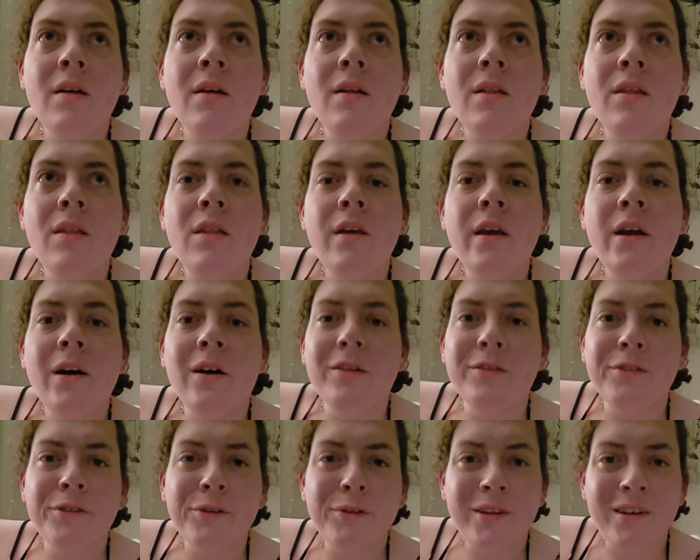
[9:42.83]
They
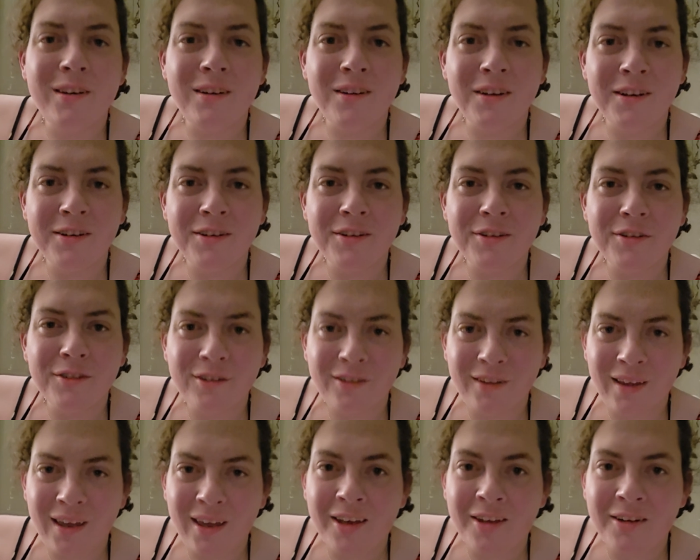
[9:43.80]
also didn't
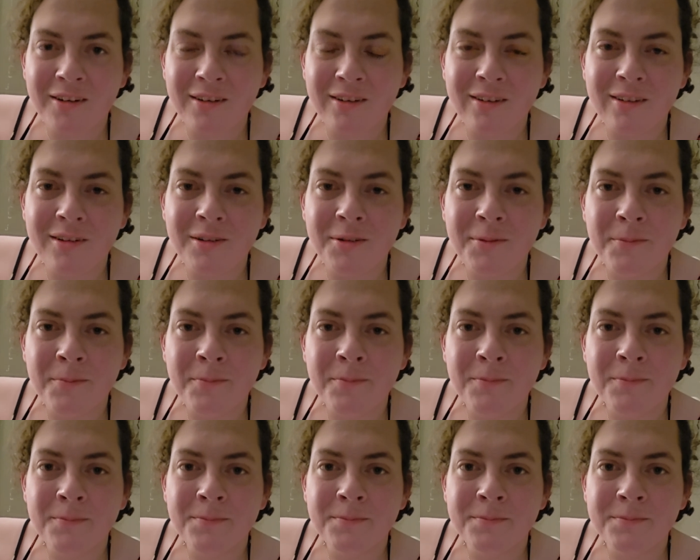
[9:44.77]
understand.
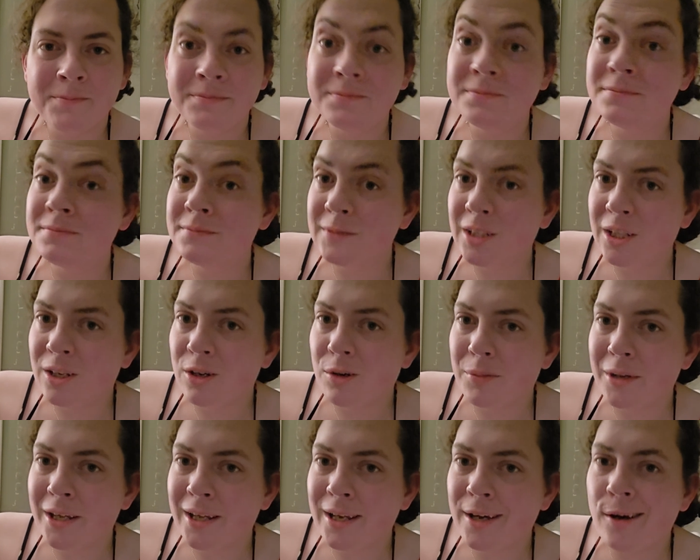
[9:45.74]

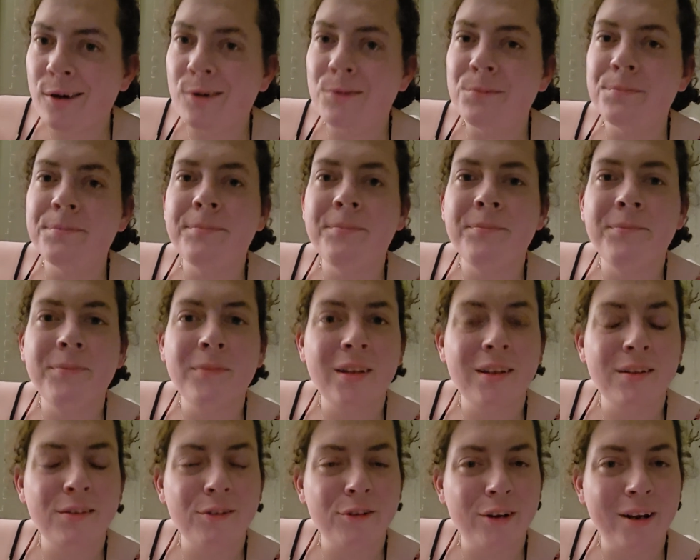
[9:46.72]
Hear me out.
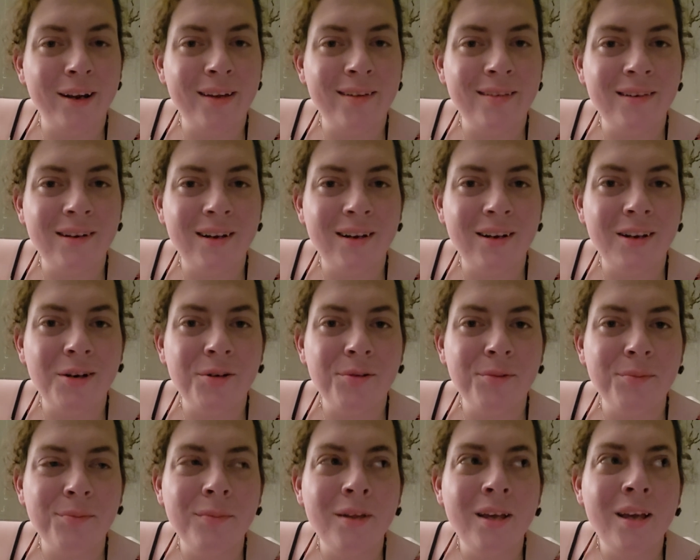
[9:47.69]
It's crazy, I know.
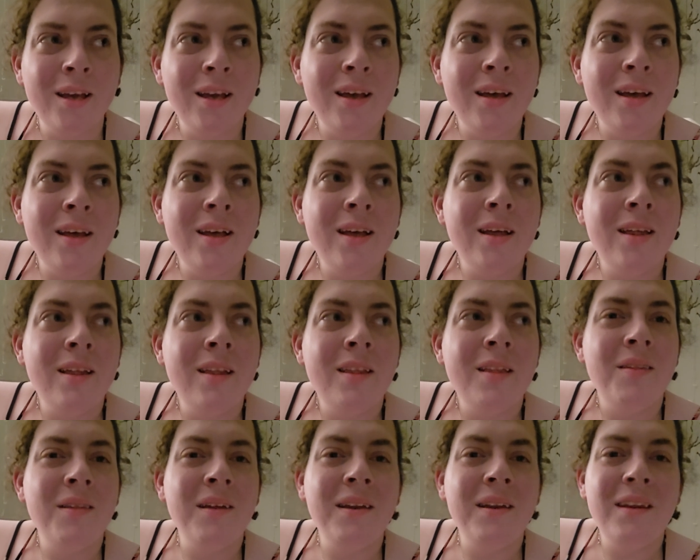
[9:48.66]

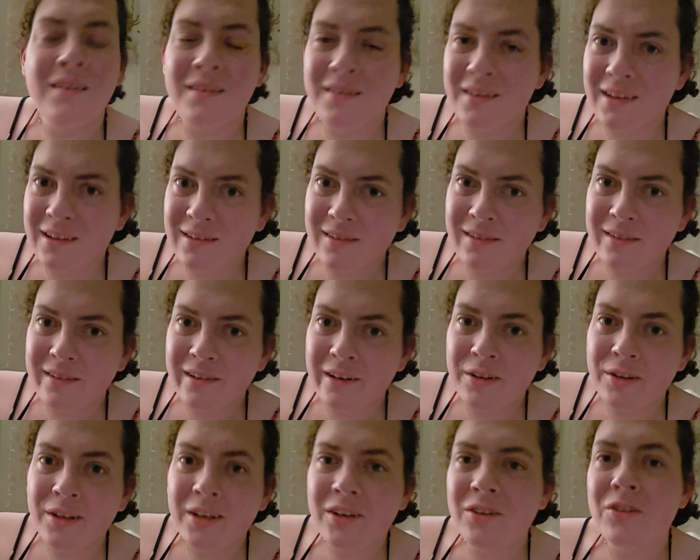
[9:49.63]
They didn't
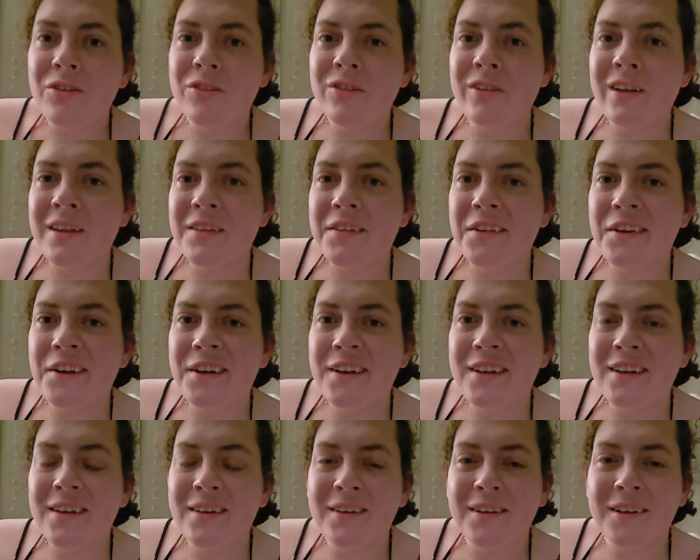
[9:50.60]
necessarily understand the
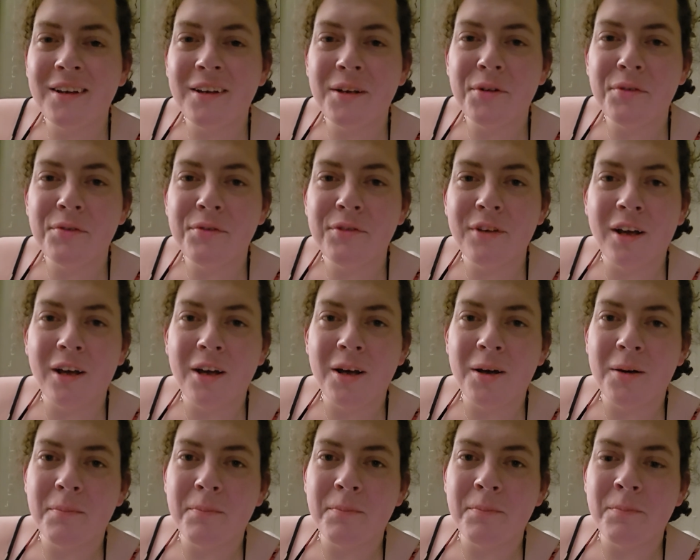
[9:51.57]
idea of
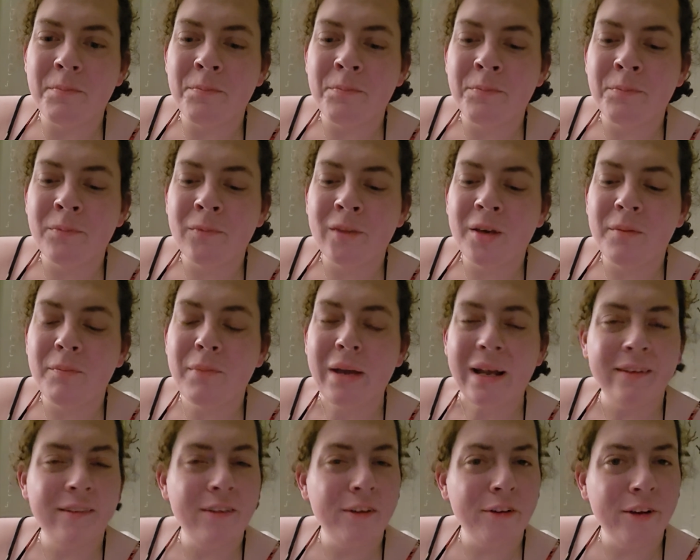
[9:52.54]

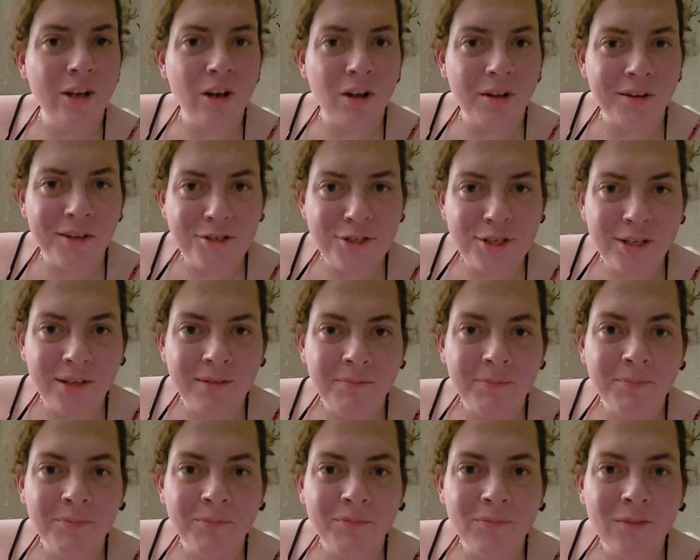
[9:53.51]
bacteriology.
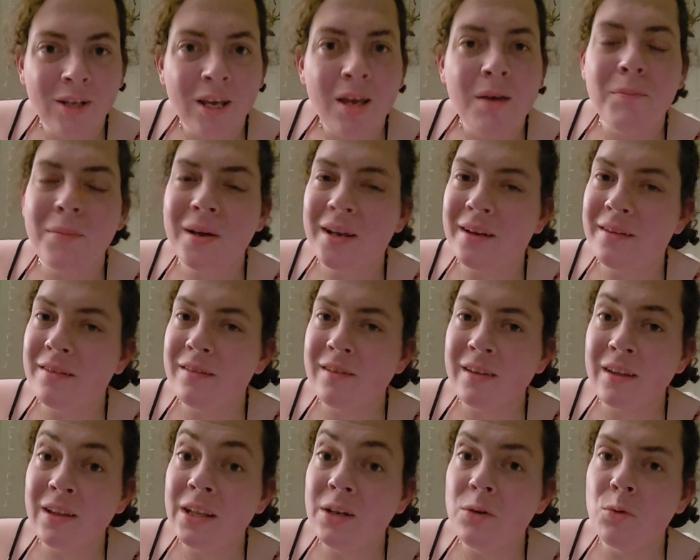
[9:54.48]

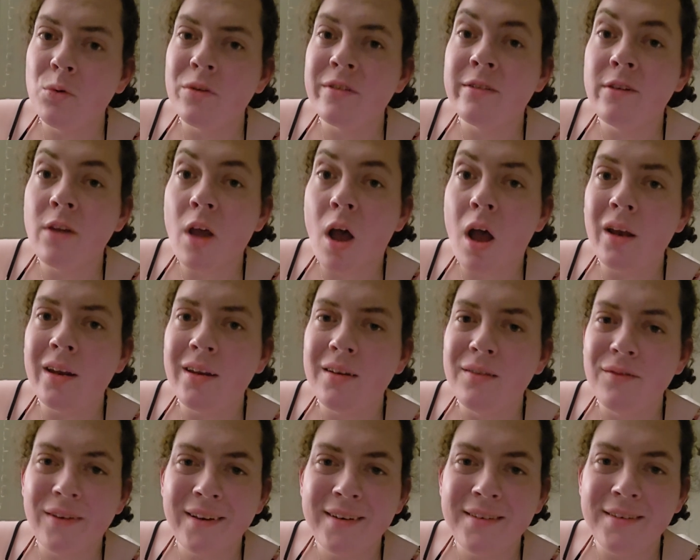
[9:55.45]
Penicillin was not
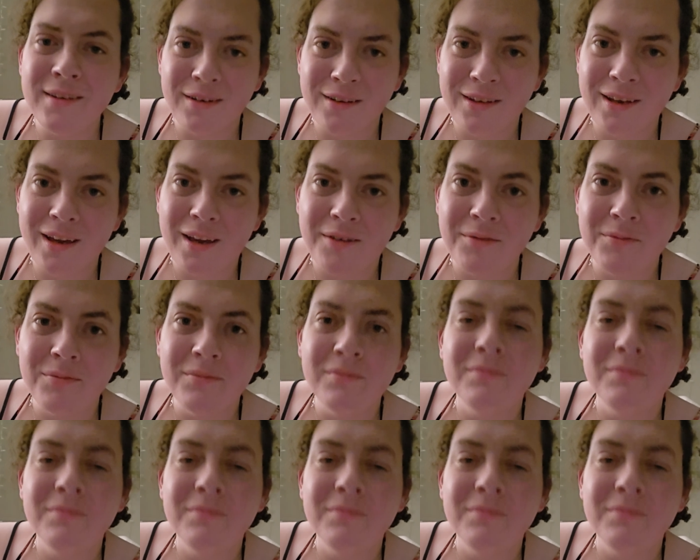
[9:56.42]
invented yet.